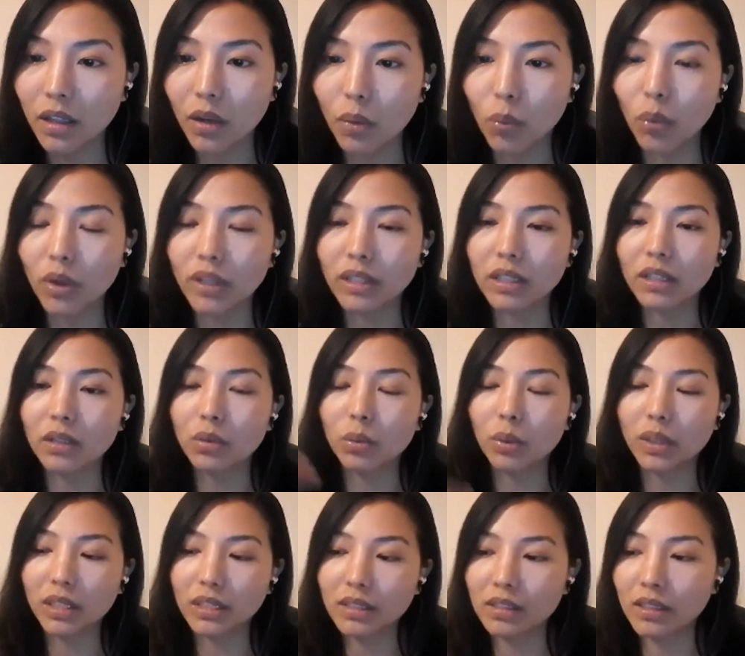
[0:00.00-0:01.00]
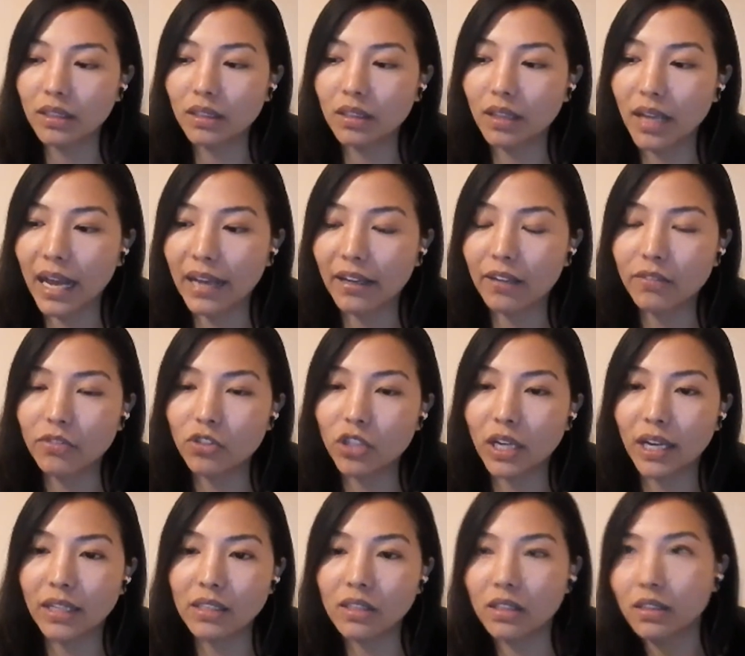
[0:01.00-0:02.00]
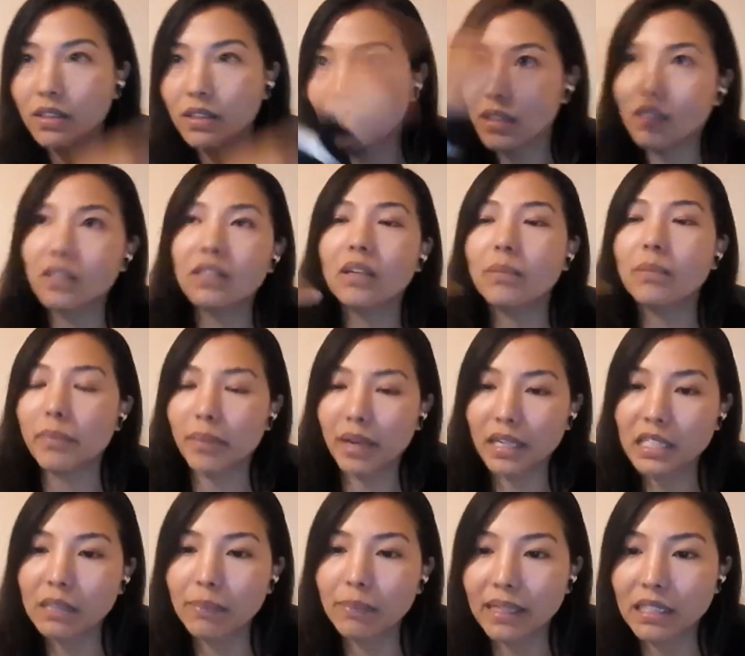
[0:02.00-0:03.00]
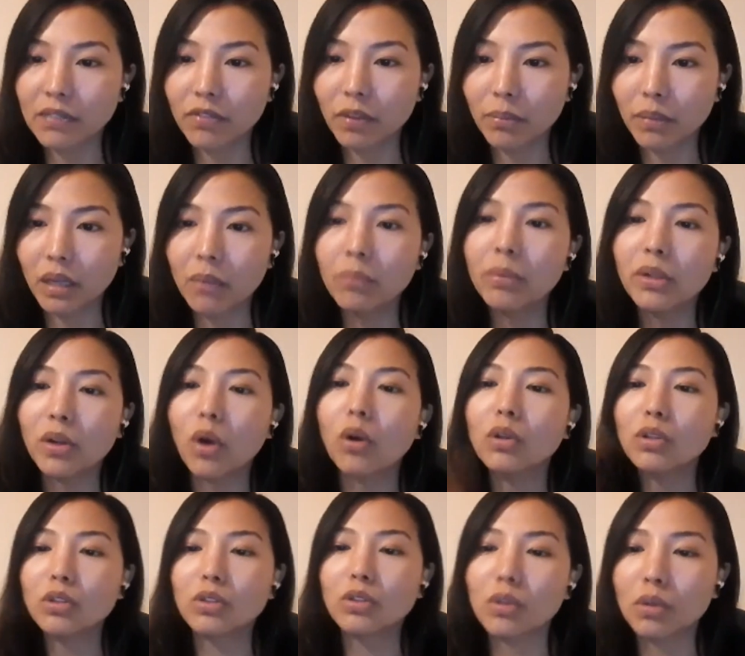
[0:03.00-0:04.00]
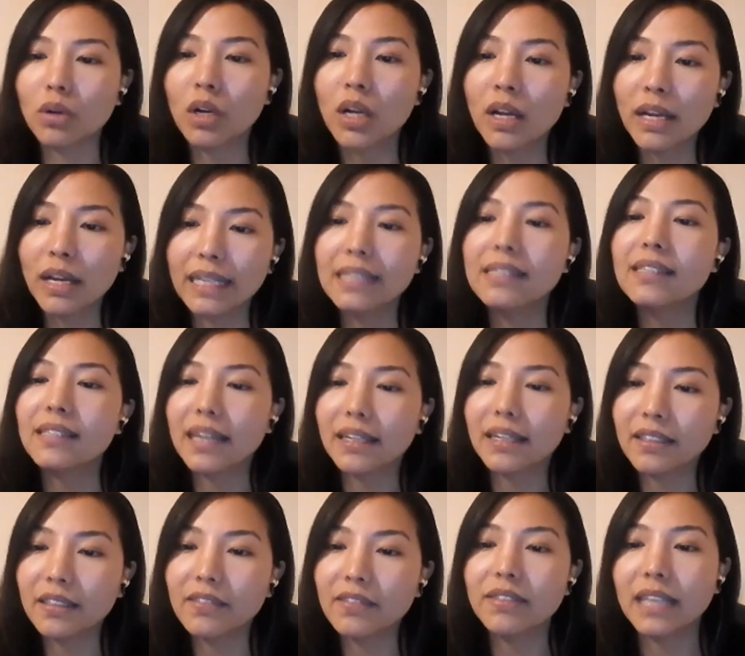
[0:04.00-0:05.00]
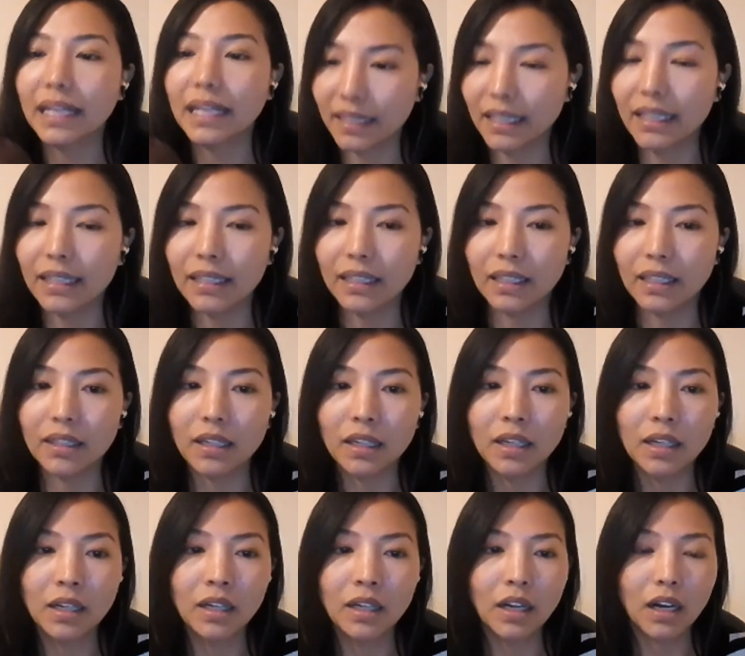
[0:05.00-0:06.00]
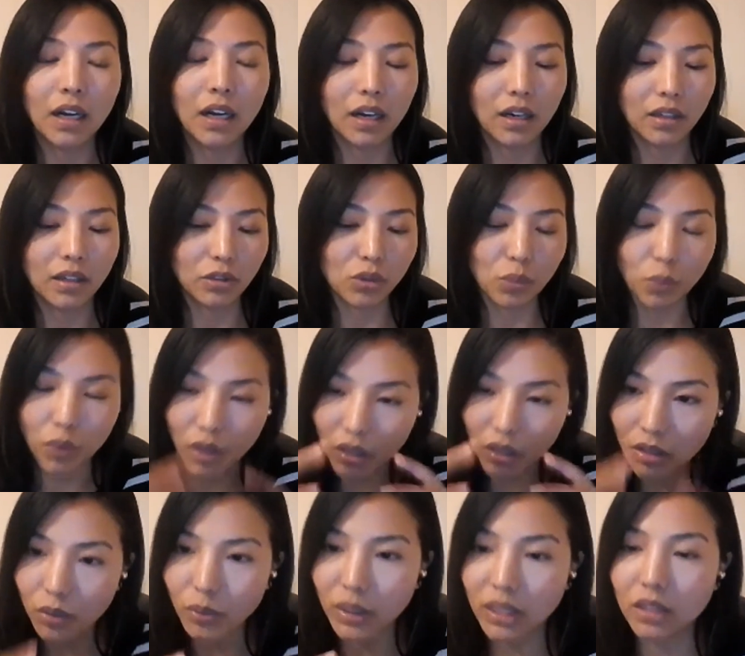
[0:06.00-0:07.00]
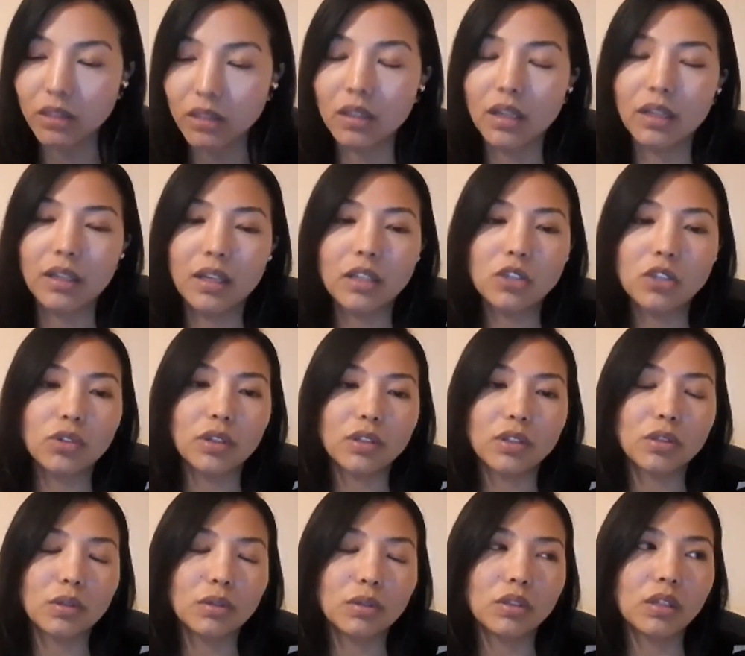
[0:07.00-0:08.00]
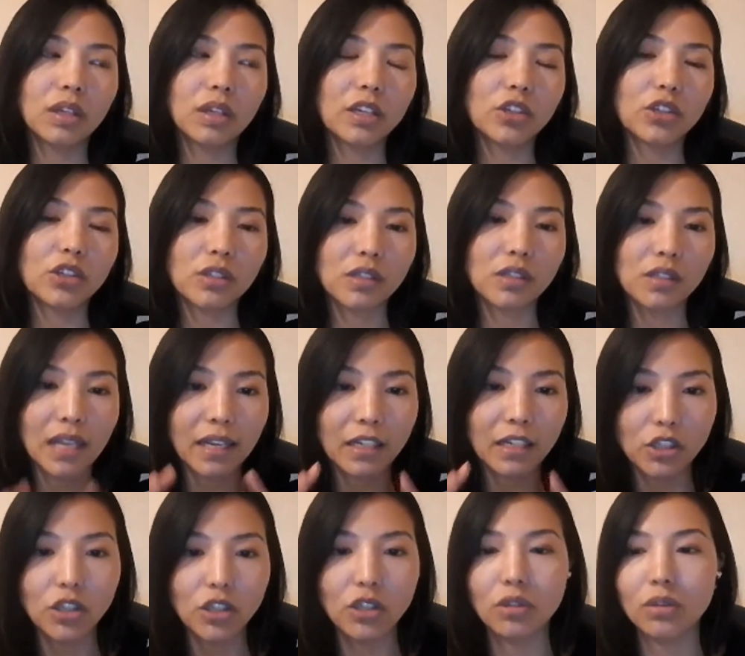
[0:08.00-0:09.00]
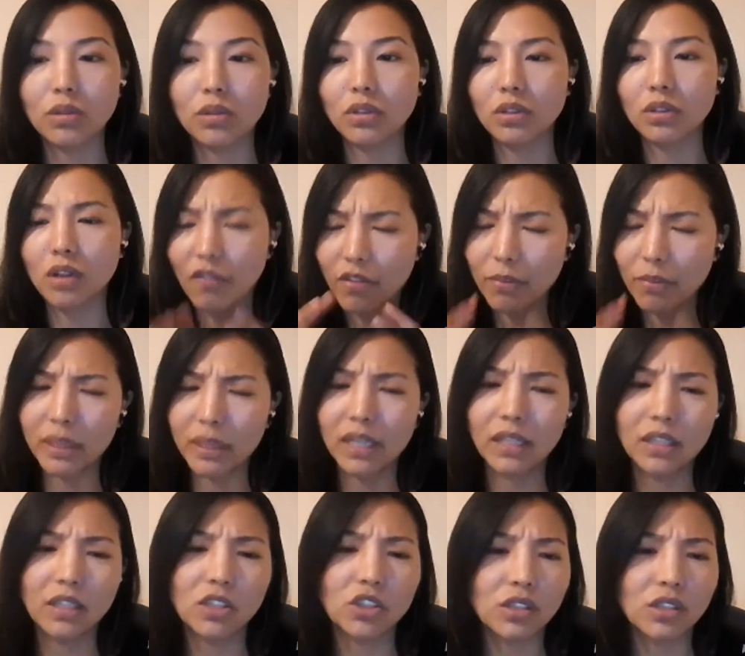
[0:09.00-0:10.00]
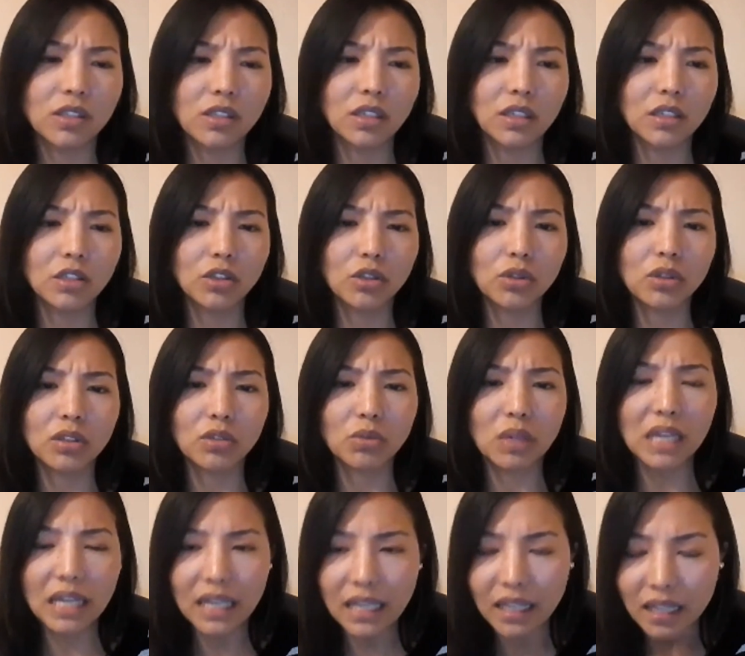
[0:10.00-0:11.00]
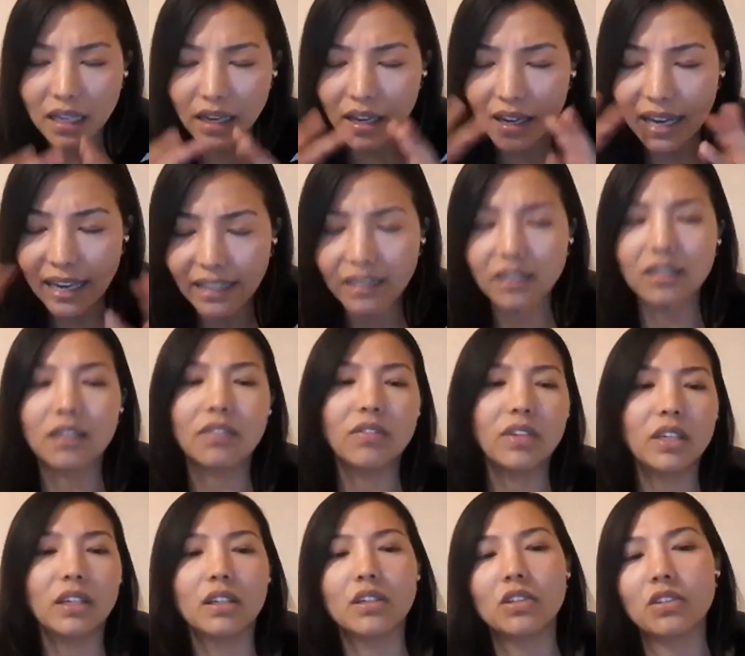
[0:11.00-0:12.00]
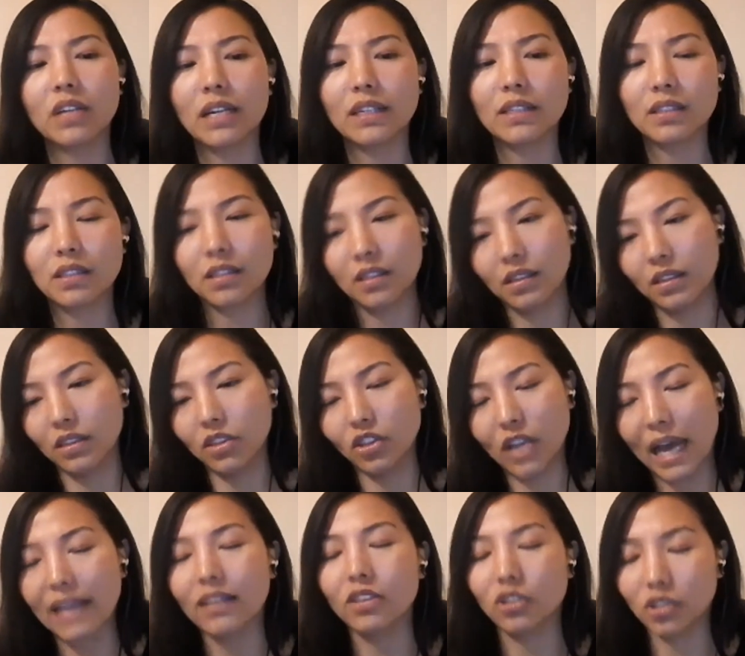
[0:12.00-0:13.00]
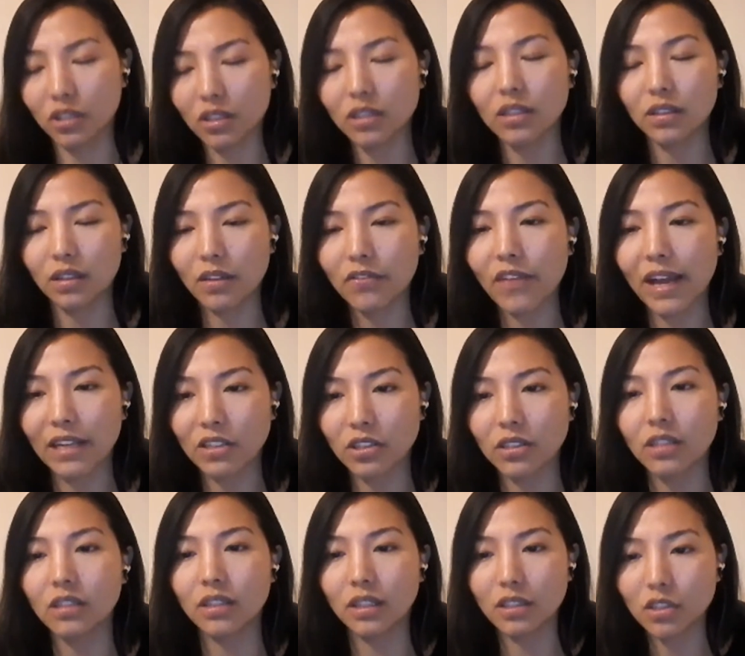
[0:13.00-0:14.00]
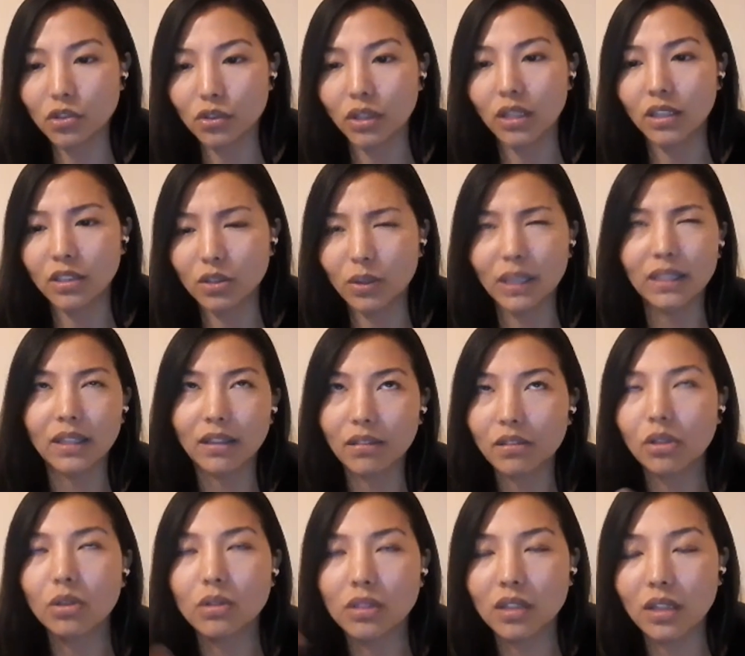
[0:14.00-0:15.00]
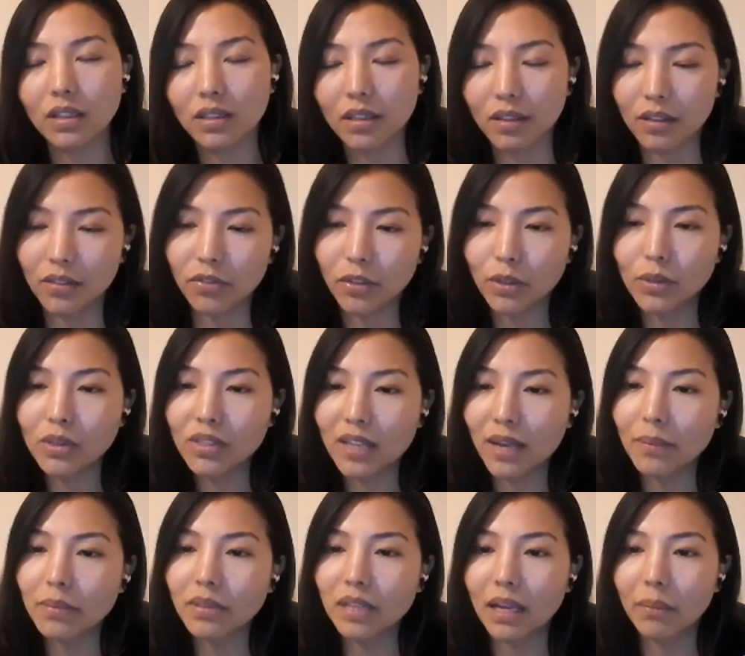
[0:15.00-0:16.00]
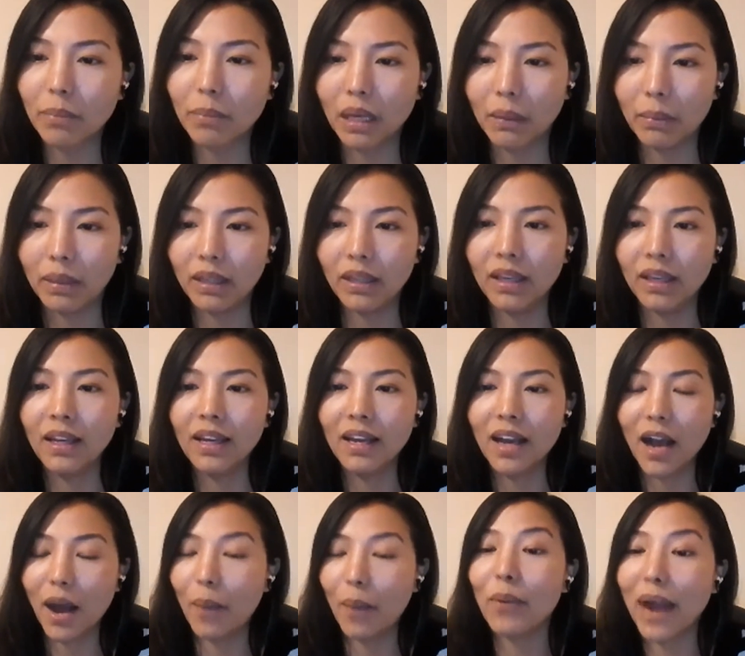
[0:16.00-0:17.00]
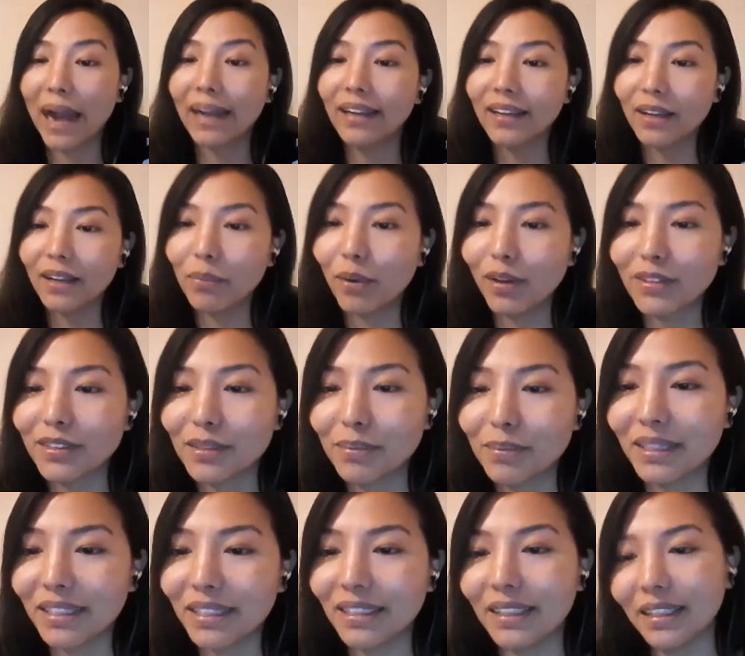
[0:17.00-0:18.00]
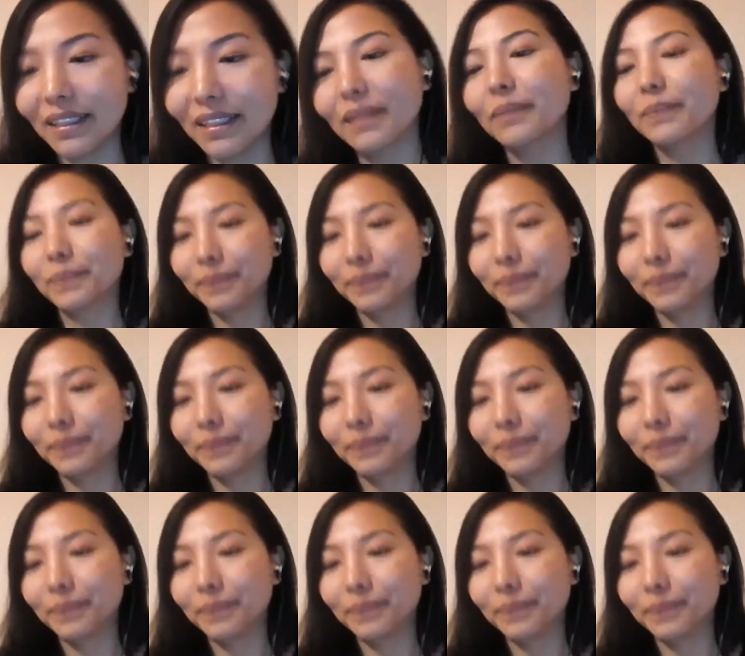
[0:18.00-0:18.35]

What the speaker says: or what is the kind of change the system expects from them, but also incentives that they need, to work with industry associations, NGOs, government agencies to really collectively address the challenges in the fashion industry. So I think those are the few steps that maybe a brand can possibly take.